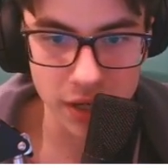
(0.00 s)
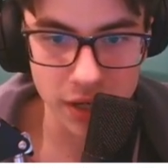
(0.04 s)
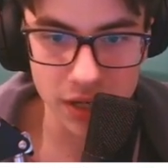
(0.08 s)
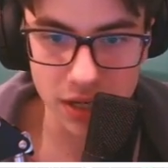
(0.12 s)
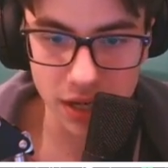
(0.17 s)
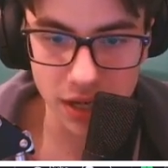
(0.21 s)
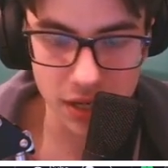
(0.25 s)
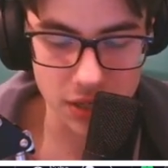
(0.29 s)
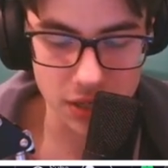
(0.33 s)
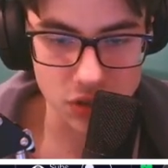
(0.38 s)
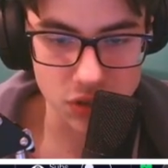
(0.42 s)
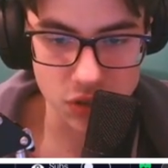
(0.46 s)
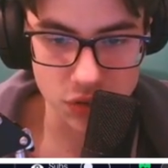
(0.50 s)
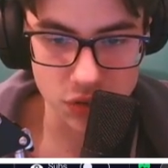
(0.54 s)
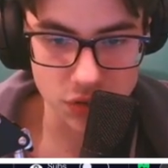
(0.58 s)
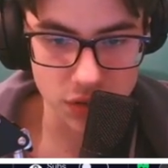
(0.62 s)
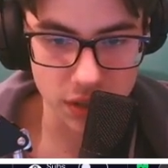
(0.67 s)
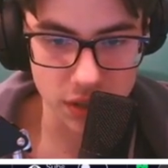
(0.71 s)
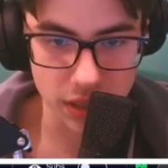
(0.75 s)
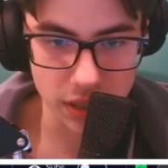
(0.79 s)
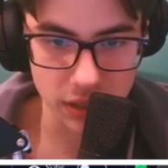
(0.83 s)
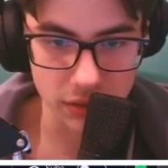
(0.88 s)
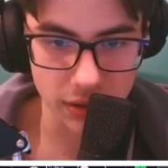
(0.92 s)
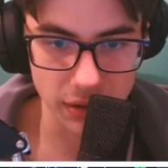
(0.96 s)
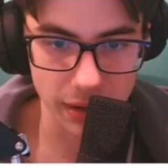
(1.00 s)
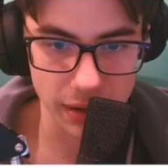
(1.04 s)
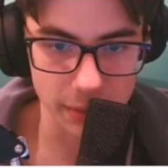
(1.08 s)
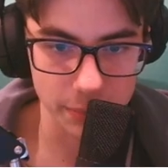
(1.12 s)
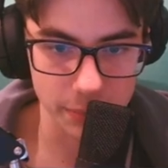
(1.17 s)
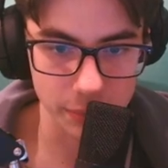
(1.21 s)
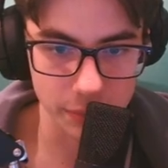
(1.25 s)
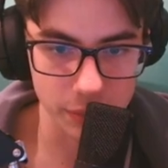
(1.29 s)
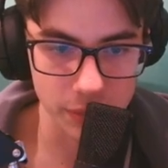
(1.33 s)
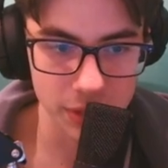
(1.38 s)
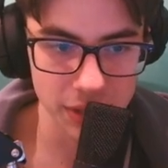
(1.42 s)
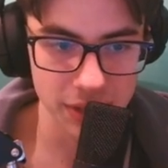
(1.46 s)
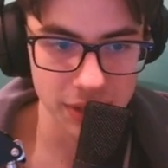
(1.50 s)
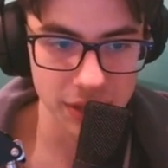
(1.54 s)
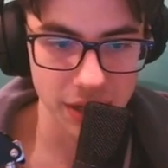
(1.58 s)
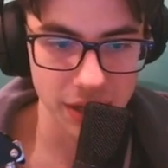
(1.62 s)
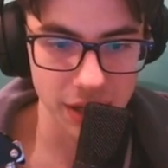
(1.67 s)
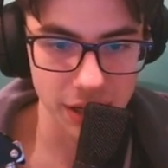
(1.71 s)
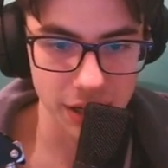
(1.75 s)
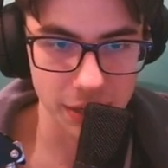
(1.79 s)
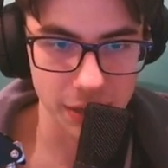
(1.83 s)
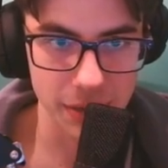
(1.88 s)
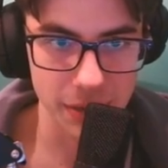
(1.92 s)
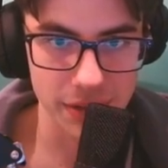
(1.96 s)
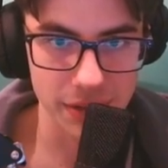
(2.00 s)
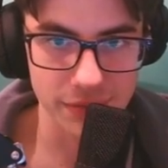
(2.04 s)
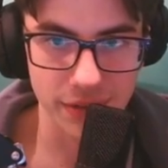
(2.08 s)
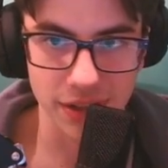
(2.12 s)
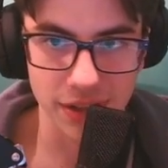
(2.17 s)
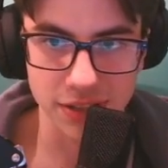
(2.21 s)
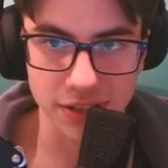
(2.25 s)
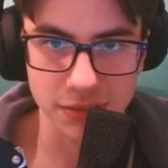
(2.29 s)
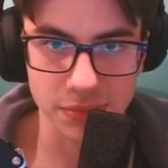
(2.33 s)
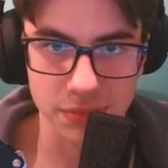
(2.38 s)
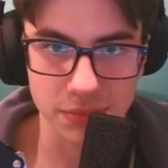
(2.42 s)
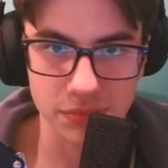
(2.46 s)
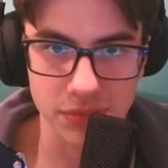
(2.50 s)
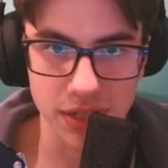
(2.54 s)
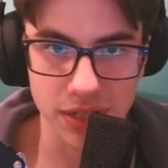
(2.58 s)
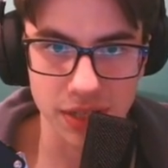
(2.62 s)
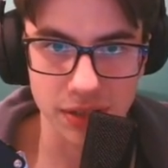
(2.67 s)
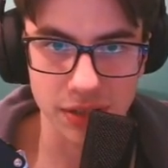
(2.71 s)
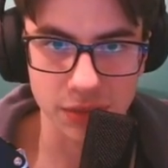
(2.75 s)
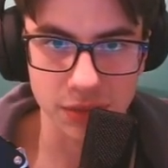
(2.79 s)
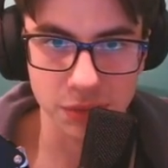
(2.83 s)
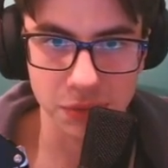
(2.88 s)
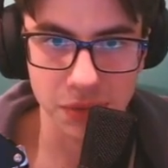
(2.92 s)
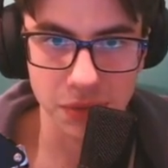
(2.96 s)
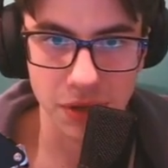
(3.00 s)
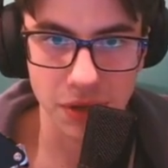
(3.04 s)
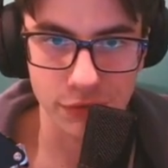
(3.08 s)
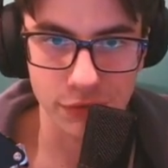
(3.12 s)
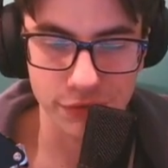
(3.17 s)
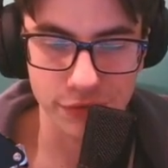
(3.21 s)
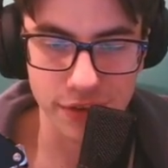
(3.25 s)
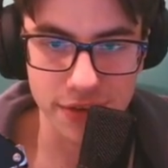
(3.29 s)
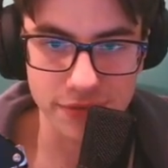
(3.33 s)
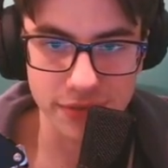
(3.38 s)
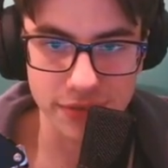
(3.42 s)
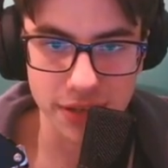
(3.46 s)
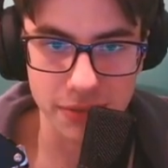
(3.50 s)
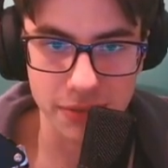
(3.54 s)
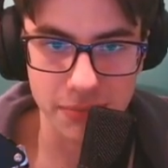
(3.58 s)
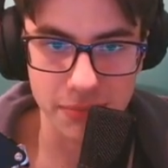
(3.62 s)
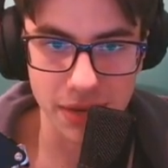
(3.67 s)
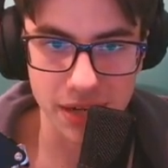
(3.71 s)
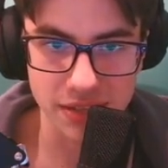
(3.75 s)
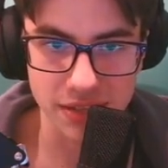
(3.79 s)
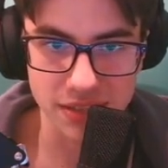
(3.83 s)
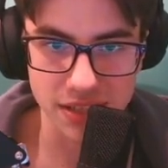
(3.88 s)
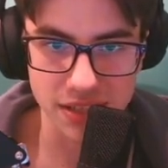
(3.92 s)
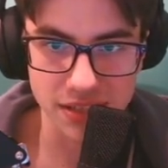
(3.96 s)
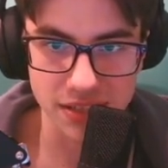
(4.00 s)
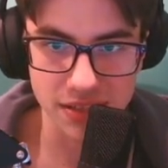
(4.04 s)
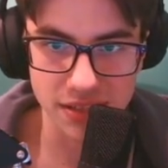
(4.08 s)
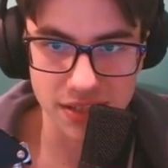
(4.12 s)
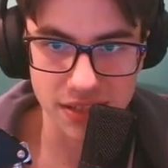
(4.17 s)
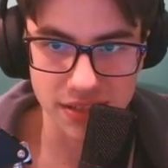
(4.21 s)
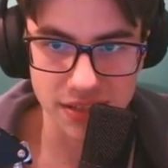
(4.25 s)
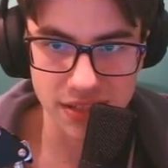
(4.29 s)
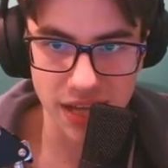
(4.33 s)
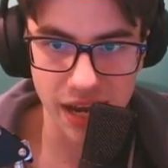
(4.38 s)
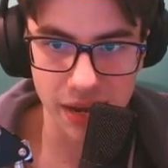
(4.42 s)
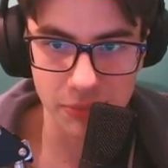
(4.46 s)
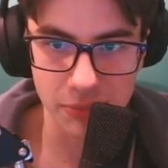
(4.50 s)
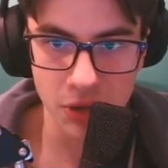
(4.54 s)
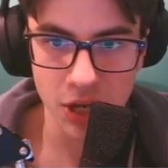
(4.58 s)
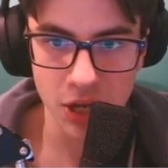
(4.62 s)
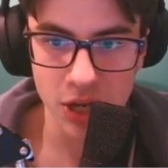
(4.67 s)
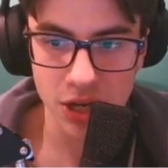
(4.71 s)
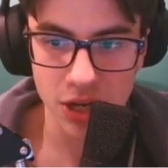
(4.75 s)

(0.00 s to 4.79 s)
and it's just an incredible advancement really as we go 15 minutes into this game.